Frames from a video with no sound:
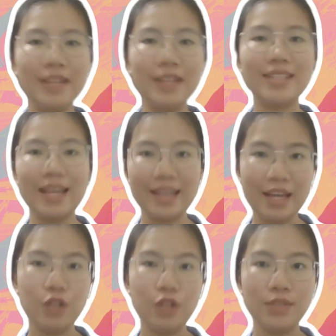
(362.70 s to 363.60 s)
Brett can
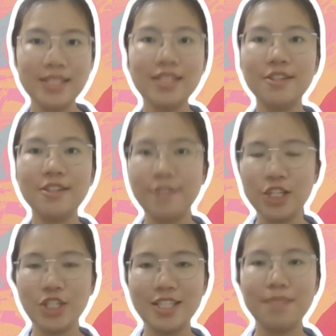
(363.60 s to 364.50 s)
get using the
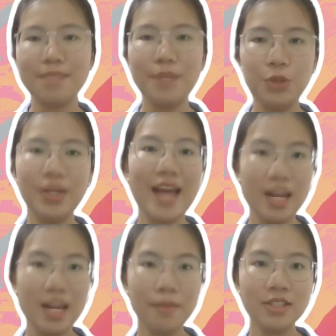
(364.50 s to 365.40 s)
ratios between
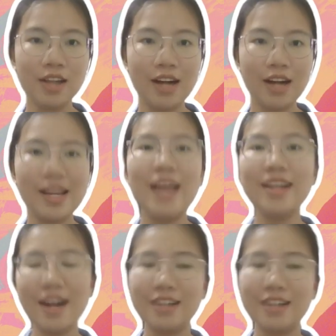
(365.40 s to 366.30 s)
animals card
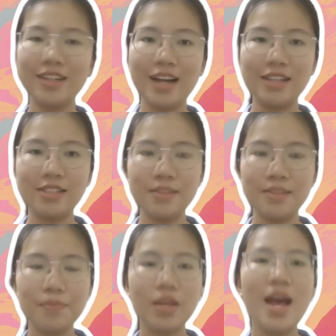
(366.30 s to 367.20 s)
and carton cards.
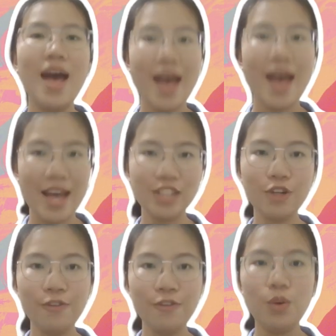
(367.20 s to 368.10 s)
S
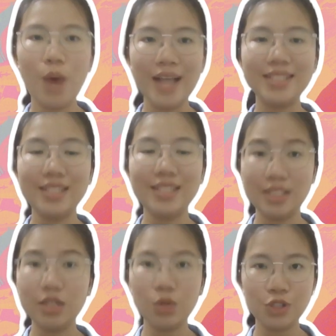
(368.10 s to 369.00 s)
over Y is
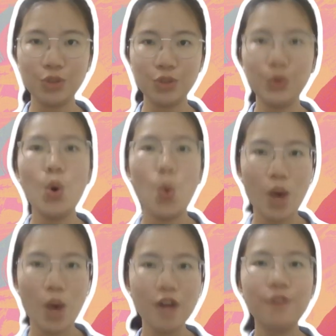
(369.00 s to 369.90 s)
equals to
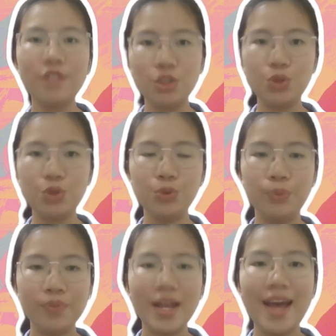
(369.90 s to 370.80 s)
1/2.
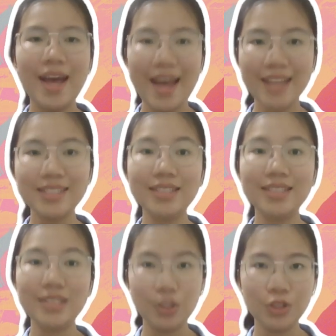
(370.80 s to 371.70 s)
S
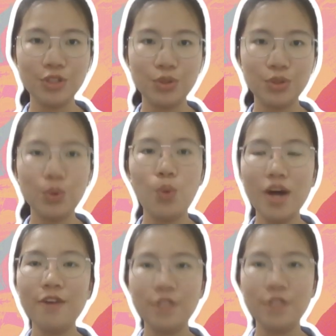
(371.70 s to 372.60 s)
is equals to
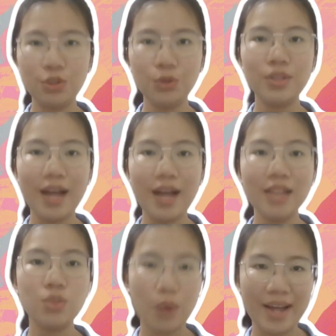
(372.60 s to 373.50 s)
1/2
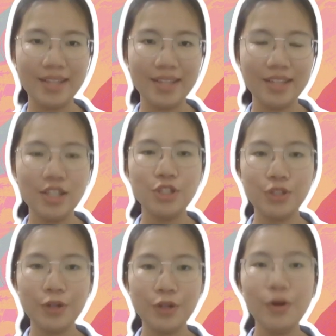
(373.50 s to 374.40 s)
times Y.
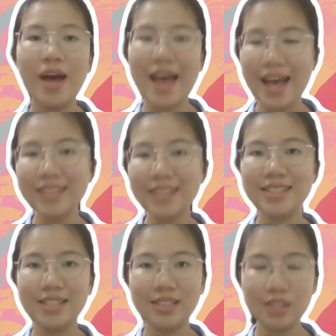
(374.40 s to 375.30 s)
So
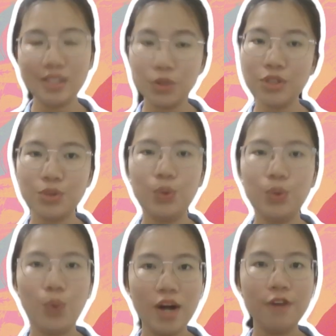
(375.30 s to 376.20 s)
S is equals to
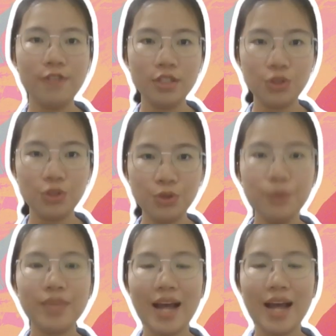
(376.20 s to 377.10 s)

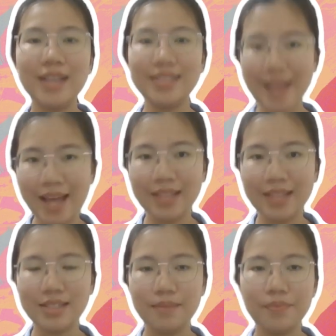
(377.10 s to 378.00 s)
1/2 times 8.